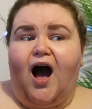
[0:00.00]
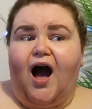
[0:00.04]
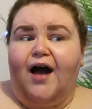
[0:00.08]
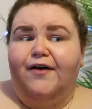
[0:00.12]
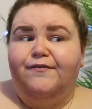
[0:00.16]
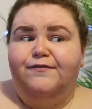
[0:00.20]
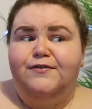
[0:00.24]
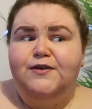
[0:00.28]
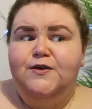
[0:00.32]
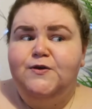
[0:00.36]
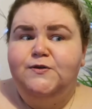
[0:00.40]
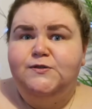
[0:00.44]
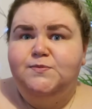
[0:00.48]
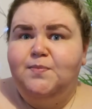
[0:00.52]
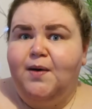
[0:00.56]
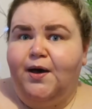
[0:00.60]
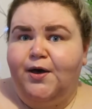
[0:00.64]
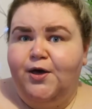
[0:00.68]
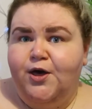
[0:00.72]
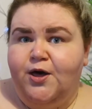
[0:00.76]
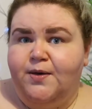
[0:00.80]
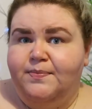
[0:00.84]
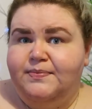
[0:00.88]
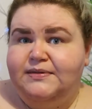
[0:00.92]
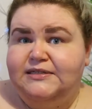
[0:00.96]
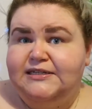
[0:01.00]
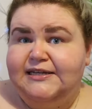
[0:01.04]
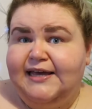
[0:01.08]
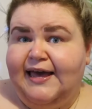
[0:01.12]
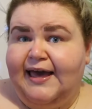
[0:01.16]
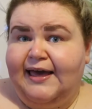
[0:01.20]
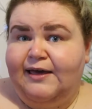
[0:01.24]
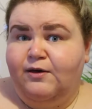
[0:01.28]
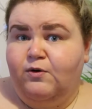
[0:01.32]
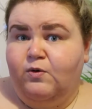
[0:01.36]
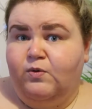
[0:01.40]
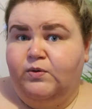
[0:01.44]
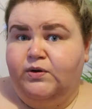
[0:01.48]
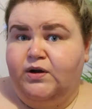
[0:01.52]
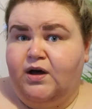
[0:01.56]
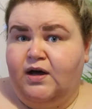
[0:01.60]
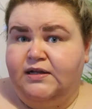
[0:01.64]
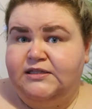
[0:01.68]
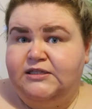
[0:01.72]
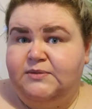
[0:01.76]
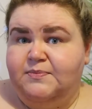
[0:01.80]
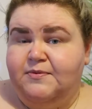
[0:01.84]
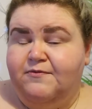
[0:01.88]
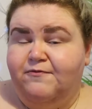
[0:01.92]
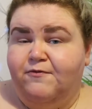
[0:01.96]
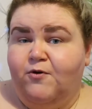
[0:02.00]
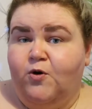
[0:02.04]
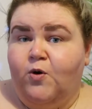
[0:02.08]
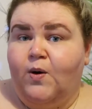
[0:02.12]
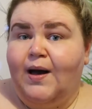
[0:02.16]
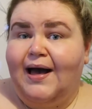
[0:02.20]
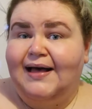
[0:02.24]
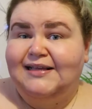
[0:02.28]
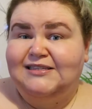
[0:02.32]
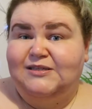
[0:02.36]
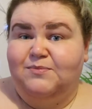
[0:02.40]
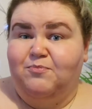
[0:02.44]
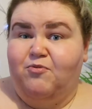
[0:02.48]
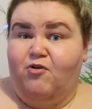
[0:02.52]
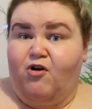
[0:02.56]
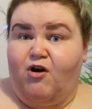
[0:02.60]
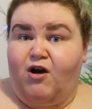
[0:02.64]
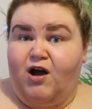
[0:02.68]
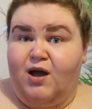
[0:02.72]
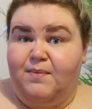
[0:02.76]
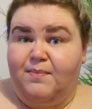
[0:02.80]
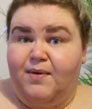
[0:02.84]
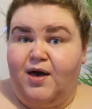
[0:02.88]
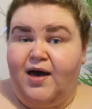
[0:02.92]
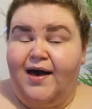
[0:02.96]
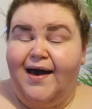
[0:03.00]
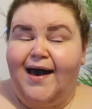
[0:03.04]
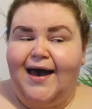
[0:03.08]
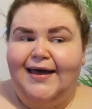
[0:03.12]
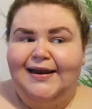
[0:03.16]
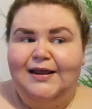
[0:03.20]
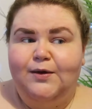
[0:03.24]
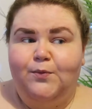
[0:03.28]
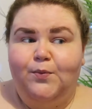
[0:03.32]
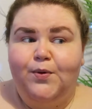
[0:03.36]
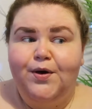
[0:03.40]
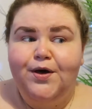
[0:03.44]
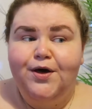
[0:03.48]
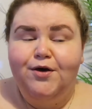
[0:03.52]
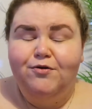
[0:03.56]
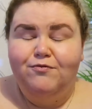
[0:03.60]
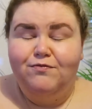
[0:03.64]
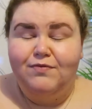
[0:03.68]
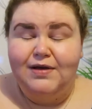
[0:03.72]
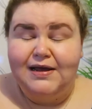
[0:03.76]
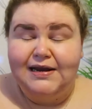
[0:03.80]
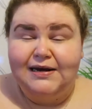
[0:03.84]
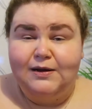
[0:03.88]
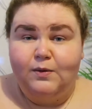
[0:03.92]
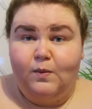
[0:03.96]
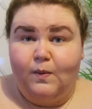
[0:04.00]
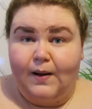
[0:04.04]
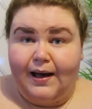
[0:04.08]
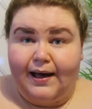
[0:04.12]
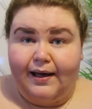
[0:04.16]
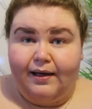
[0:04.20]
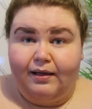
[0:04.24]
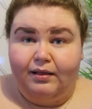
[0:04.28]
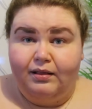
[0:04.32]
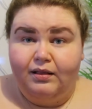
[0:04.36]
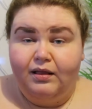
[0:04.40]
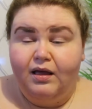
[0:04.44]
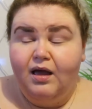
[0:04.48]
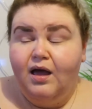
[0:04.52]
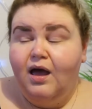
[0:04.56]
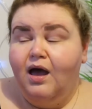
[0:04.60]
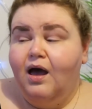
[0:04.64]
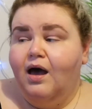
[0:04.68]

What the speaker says: I've used my Urban Decay All Nighter before as a primer and it worked really well.